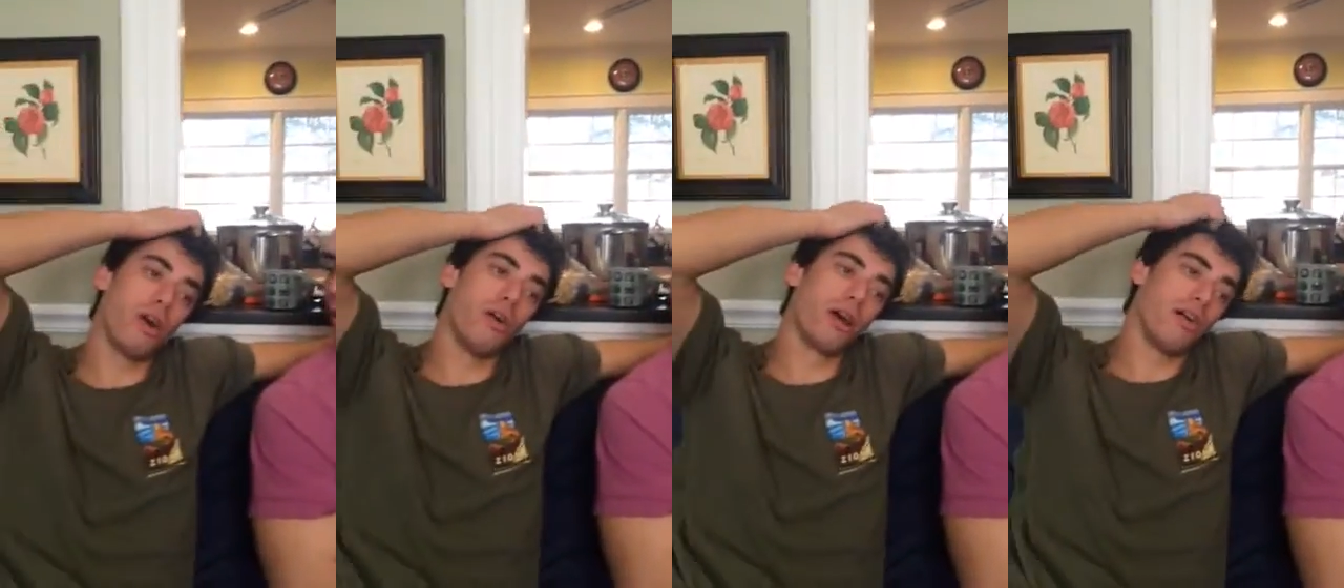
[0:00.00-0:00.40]
of
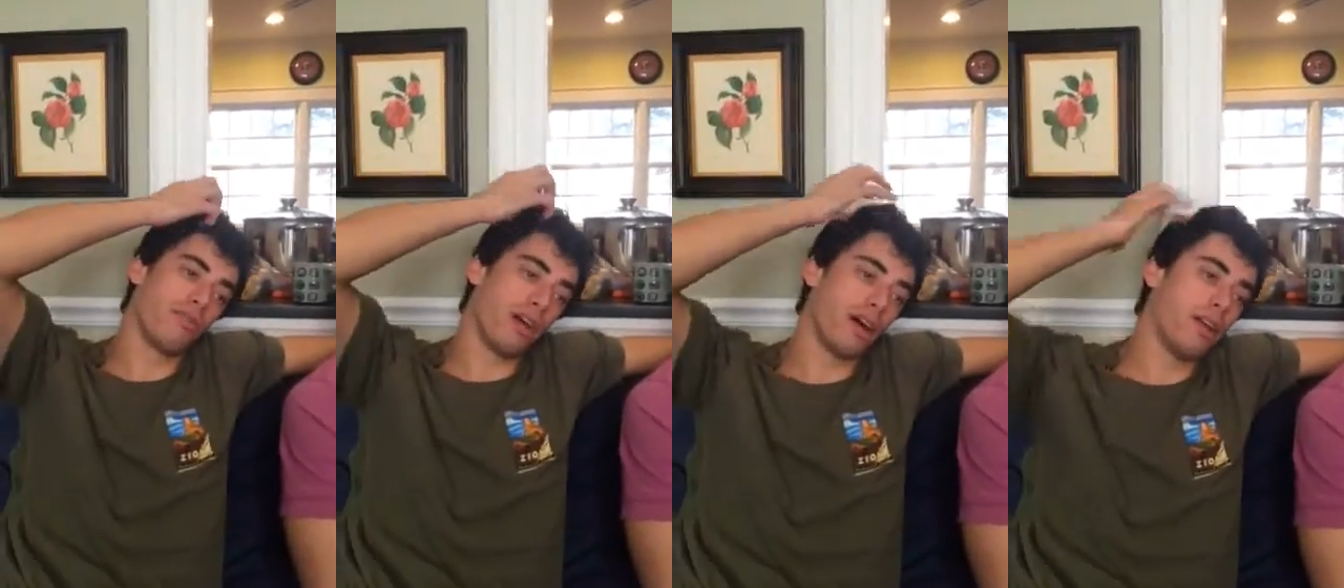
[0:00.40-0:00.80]
going
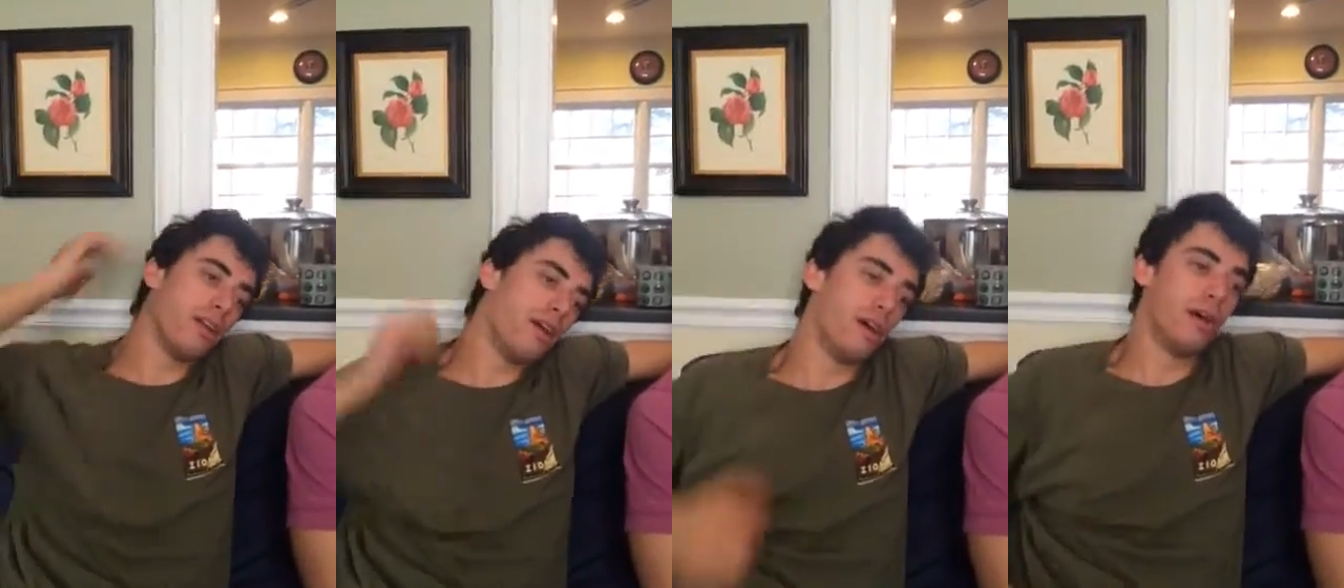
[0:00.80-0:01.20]
off that,
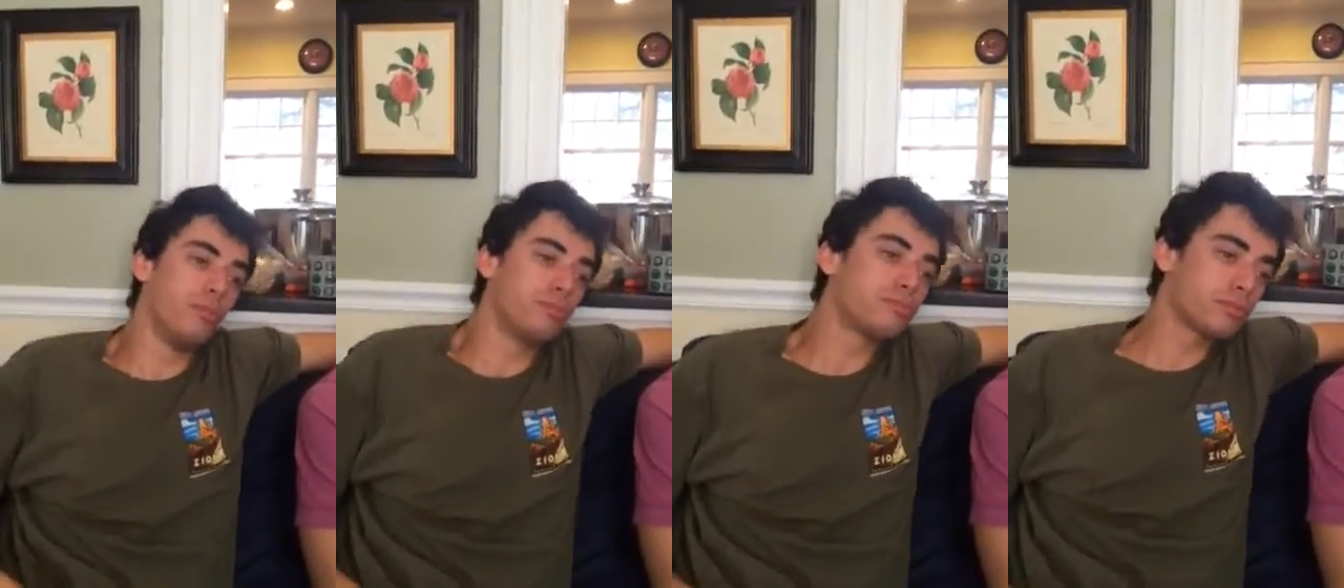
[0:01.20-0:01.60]

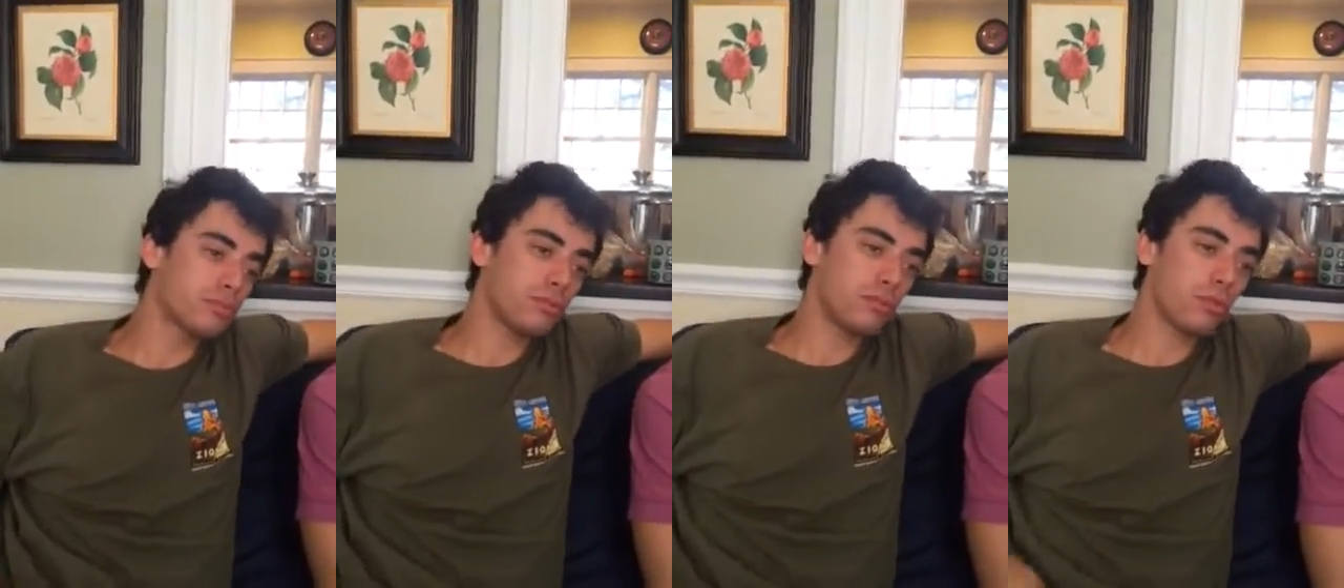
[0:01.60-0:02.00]
um,
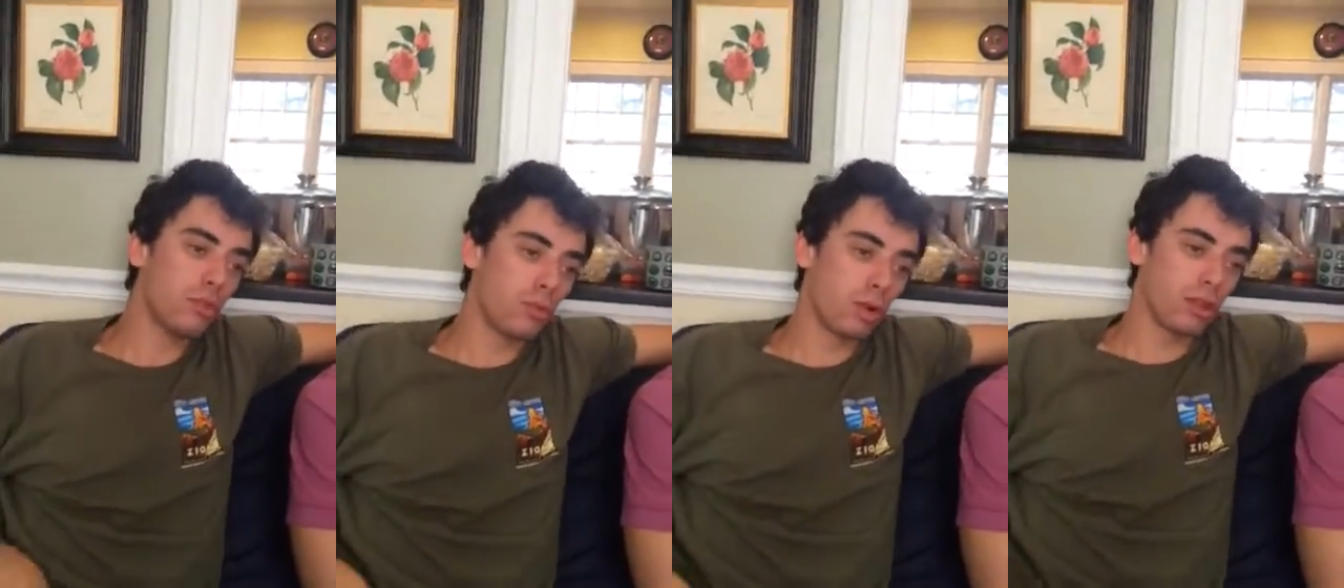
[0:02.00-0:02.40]

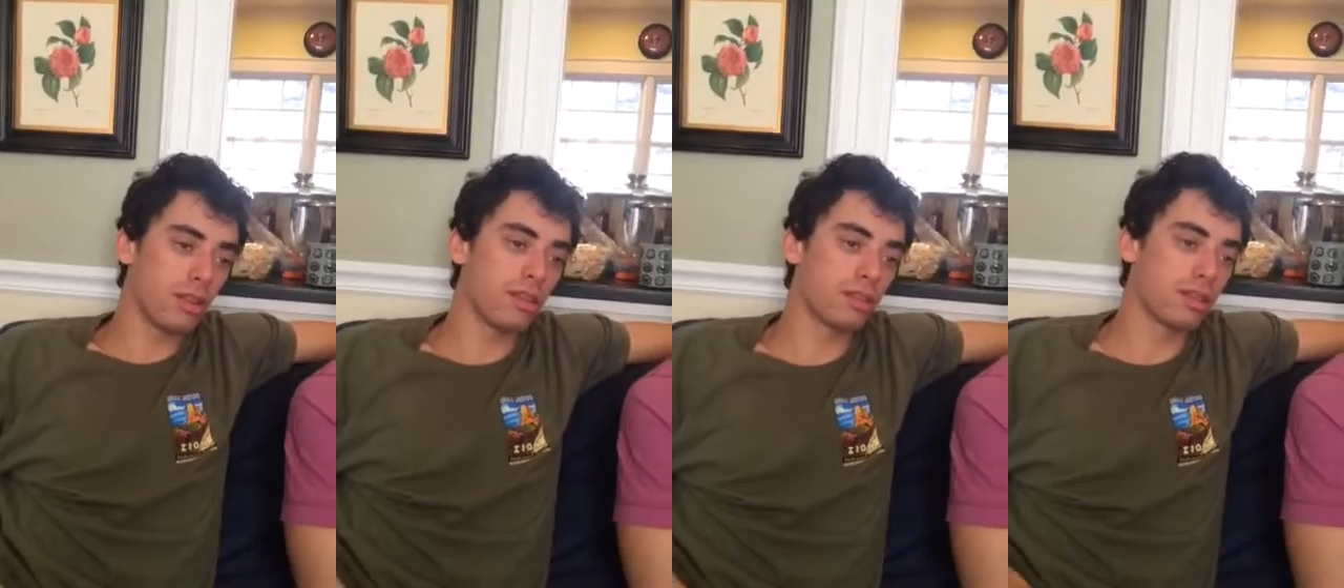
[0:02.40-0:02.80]
one of
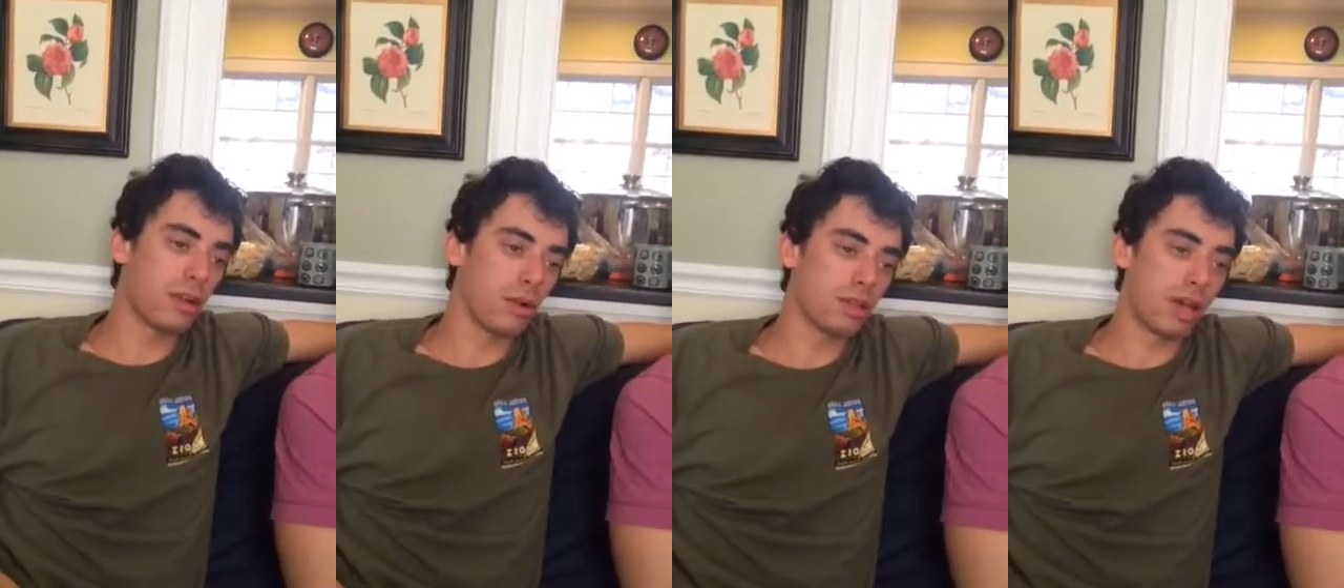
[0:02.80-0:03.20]
the things that
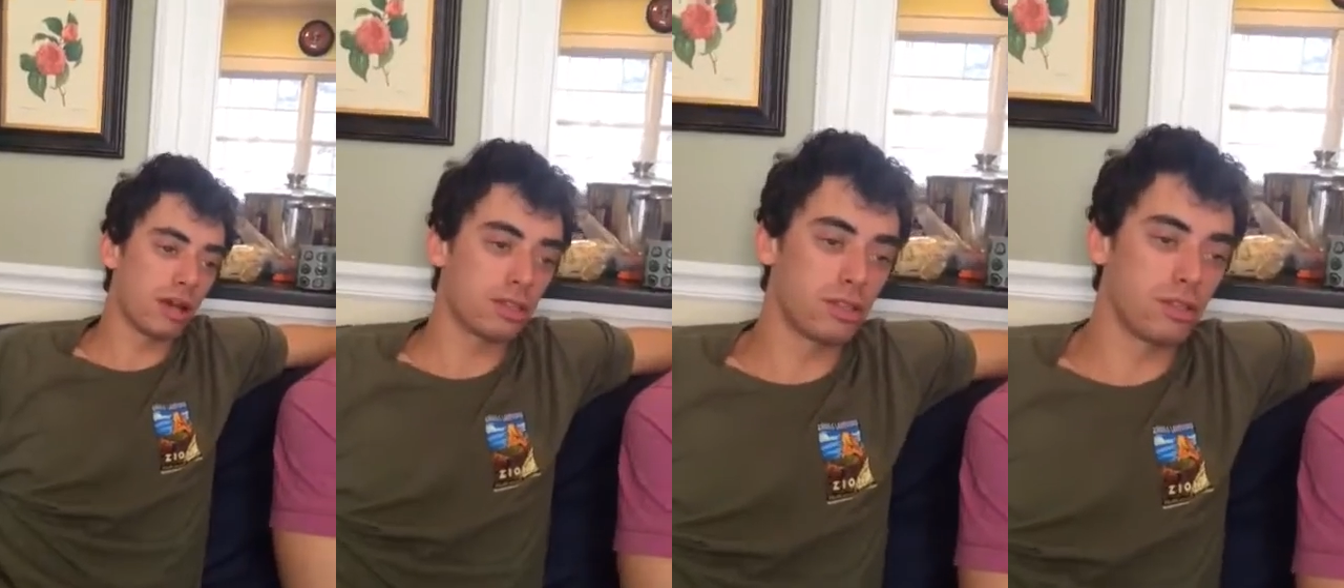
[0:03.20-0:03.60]
I wanted to
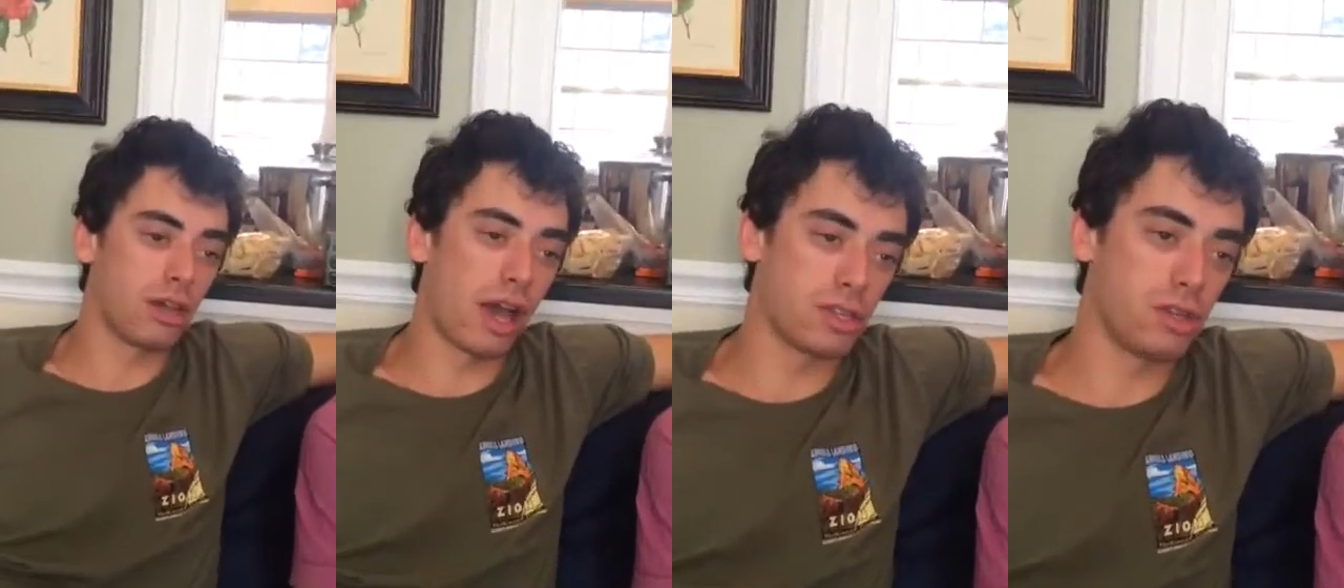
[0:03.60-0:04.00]
ask
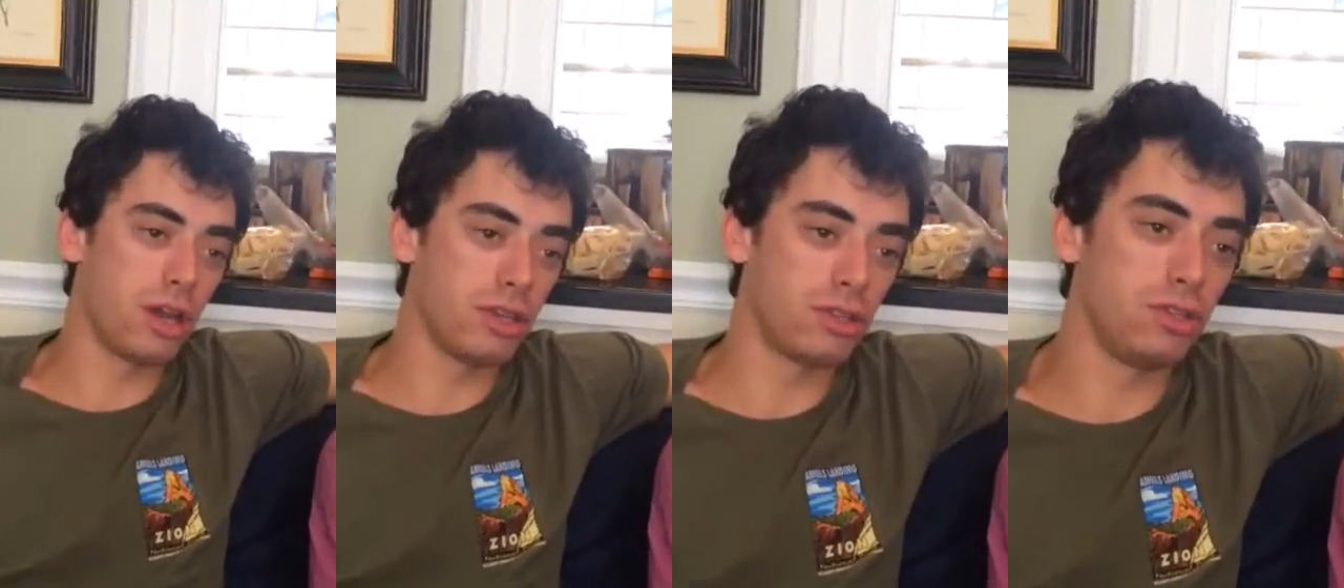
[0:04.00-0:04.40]
ask you
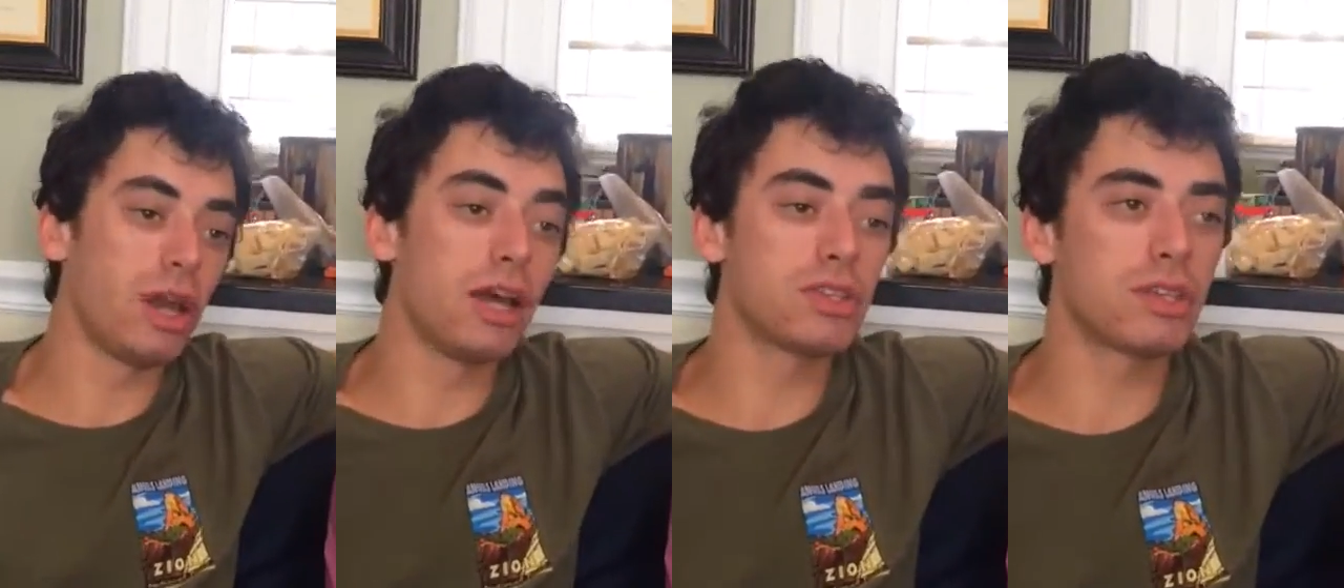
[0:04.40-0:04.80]
guys, you
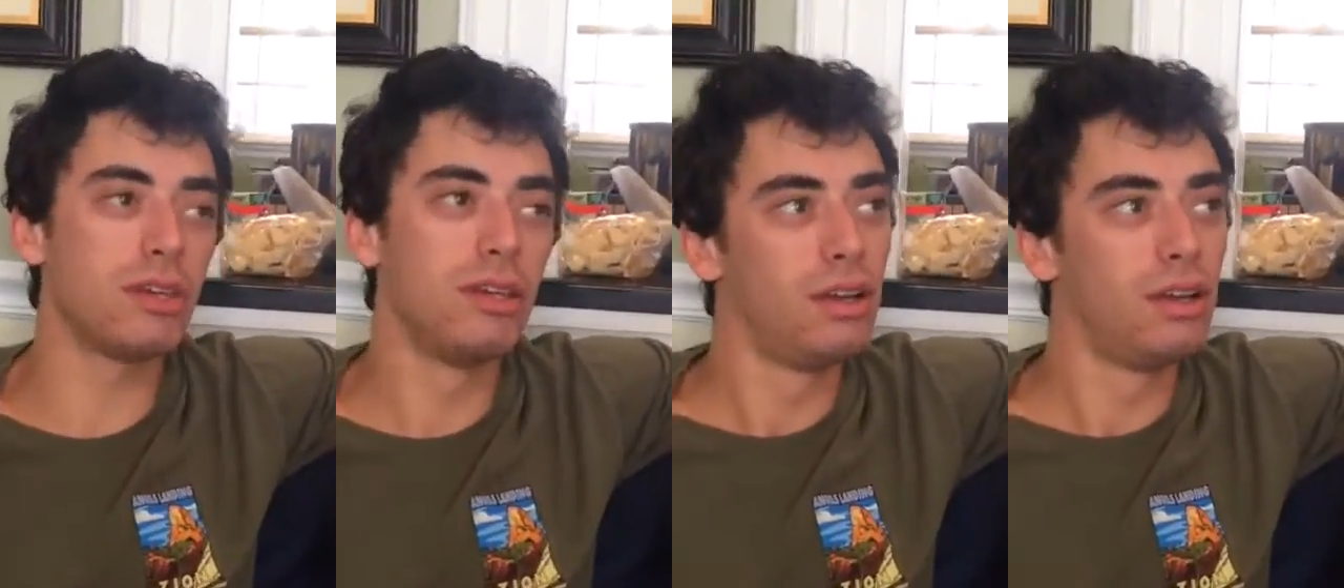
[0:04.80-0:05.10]
guys,